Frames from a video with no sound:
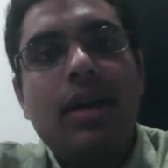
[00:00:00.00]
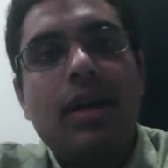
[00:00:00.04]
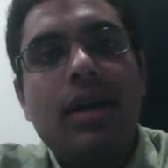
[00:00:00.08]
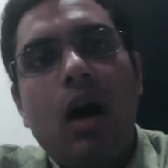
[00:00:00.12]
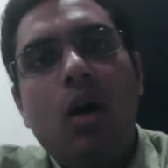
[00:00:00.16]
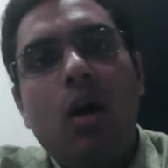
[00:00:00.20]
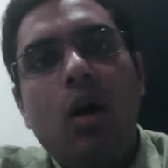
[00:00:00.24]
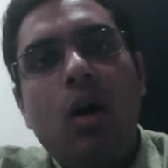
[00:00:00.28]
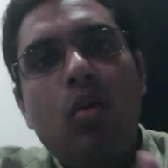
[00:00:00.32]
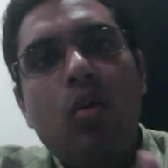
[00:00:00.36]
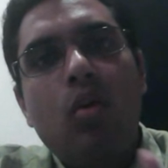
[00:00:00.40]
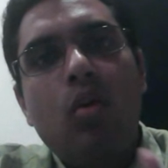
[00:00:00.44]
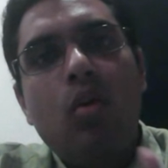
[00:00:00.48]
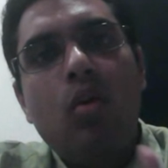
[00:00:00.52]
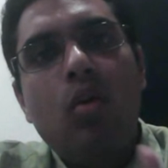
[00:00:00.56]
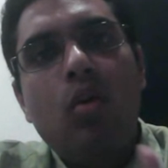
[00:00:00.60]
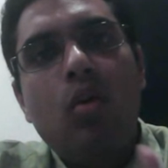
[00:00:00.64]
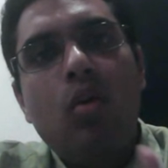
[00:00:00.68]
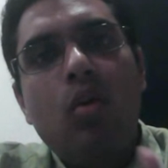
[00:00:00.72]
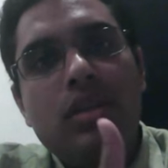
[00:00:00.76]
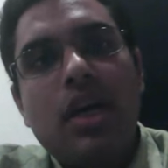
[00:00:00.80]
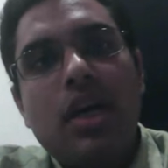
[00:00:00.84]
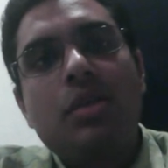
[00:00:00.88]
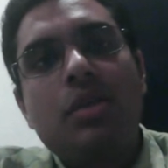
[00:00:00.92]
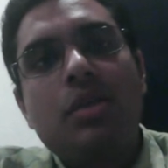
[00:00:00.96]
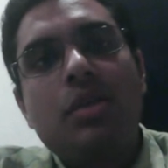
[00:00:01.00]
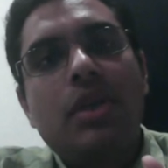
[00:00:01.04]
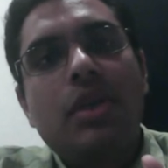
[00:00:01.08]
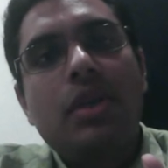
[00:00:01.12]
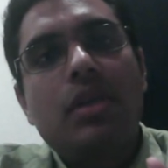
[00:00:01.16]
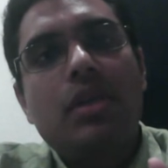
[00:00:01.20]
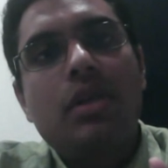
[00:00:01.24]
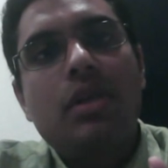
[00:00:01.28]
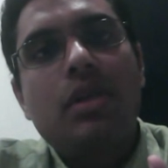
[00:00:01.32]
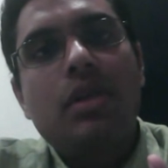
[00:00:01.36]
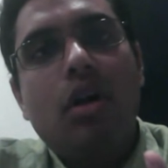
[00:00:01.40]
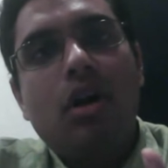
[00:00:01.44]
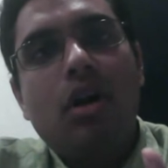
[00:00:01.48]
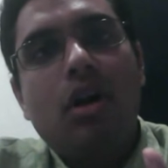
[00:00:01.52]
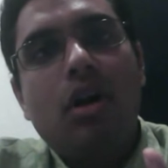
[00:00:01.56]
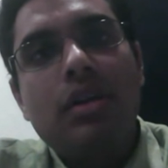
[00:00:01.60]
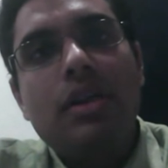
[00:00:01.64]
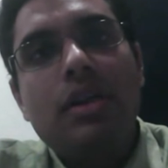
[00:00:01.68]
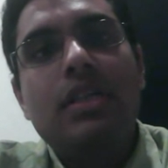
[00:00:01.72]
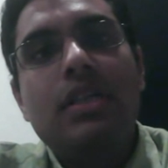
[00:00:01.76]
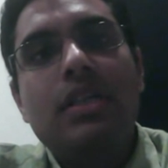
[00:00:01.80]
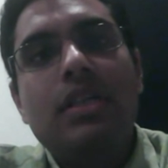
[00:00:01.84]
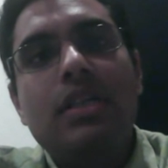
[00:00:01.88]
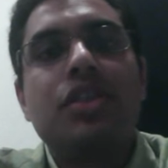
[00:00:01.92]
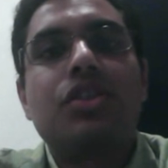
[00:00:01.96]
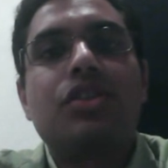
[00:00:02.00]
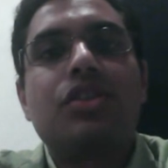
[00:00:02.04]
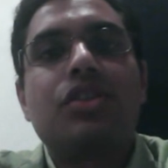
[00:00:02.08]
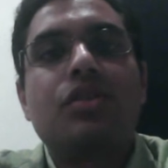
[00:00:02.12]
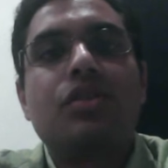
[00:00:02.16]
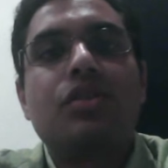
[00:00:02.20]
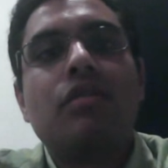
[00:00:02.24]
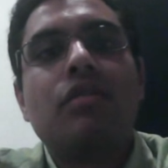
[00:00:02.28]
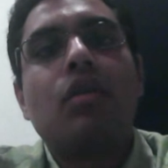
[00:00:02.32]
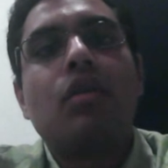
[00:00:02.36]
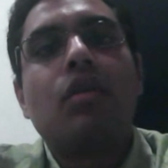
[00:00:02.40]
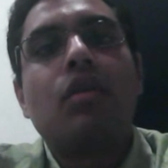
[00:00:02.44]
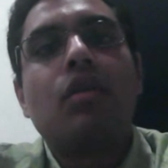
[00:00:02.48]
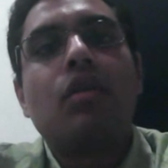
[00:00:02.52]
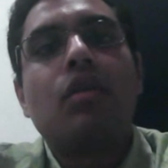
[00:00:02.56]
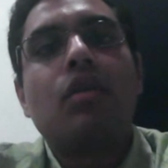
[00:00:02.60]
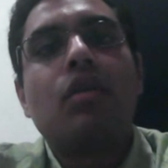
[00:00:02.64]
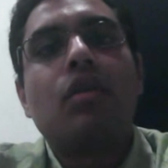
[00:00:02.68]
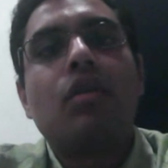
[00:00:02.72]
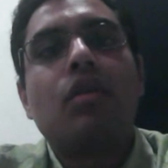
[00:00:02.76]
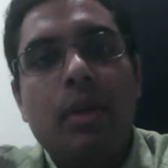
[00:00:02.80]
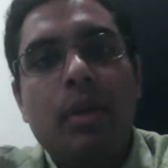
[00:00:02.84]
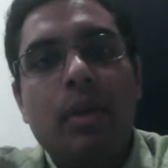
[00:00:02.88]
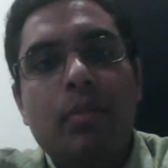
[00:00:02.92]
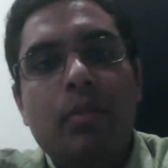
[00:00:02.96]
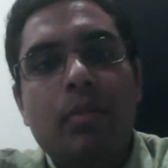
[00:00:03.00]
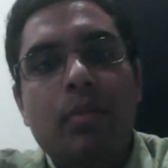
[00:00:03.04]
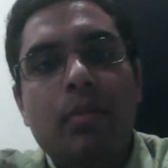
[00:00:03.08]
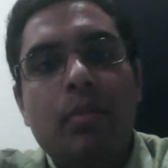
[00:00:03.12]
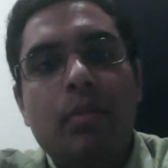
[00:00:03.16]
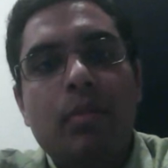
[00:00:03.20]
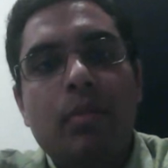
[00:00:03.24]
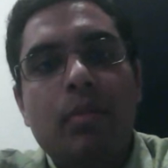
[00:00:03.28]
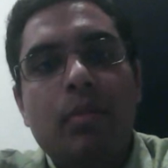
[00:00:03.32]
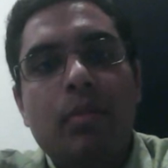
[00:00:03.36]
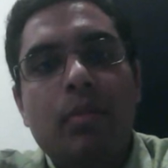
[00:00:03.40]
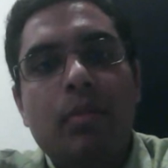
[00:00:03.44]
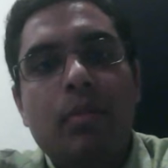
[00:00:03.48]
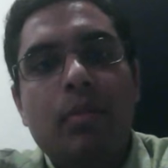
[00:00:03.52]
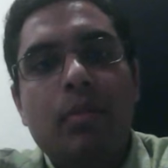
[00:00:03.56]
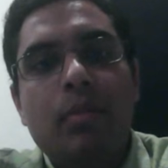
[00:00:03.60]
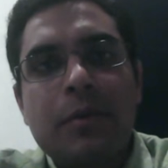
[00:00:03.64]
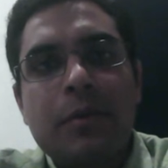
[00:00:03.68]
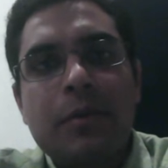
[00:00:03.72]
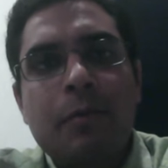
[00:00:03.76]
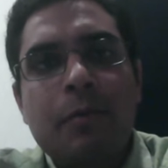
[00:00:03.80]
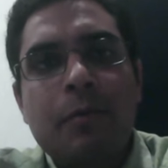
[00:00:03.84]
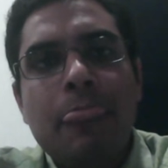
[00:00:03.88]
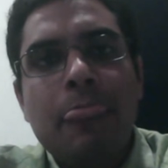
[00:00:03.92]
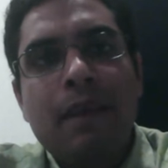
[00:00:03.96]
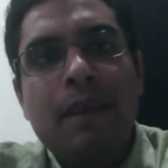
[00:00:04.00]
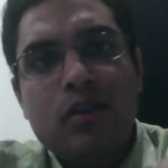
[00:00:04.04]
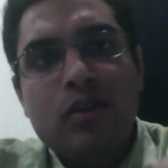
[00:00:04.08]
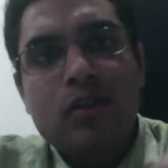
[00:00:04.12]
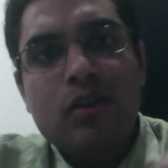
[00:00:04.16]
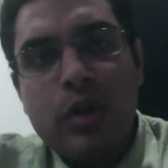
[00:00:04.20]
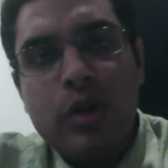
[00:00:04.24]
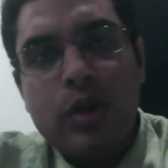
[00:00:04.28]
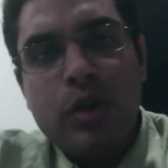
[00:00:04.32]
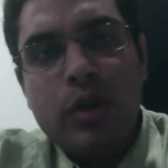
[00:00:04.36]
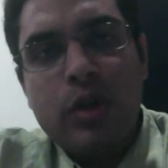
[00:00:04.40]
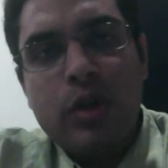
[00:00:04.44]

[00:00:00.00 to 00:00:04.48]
how would the judgment or the decision of the court be implemented? So